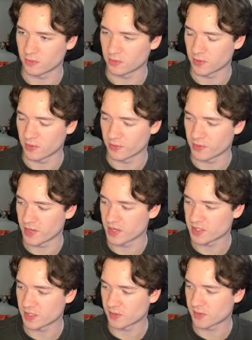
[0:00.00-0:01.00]
you know, if the
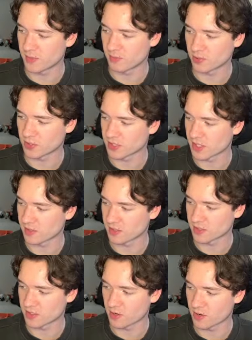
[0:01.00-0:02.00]
rest of your team looks set to
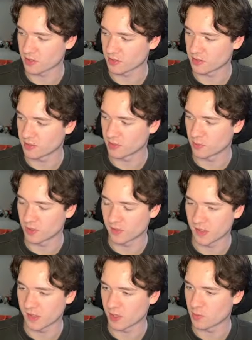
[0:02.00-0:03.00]
start and you want
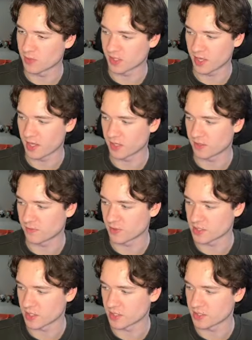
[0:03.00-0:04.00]
to take out McKennie for
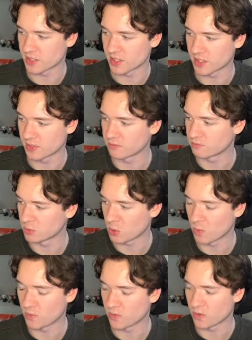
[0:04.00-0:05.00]
Zielinski,
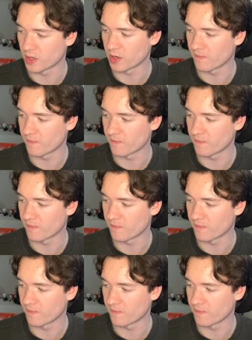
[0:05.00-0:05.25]
go for it.